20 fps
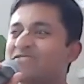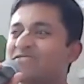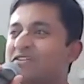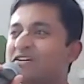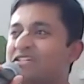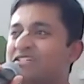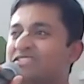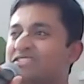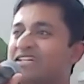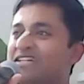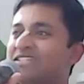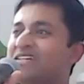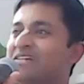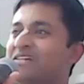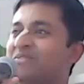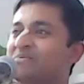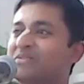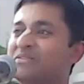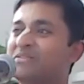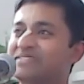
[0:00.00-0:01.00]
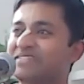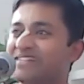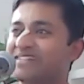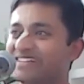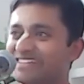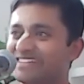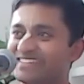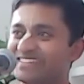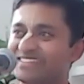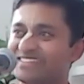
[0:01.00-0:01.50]
Very technical
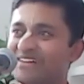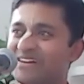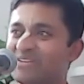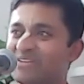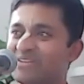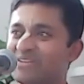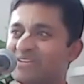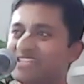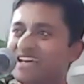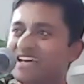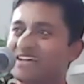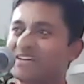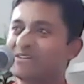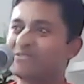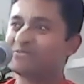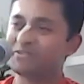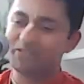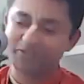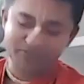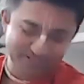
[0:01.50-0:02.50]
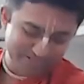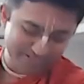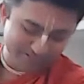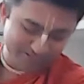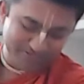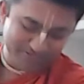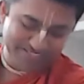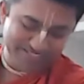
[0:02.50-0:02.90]
person. So I'm scared of Prabhuji's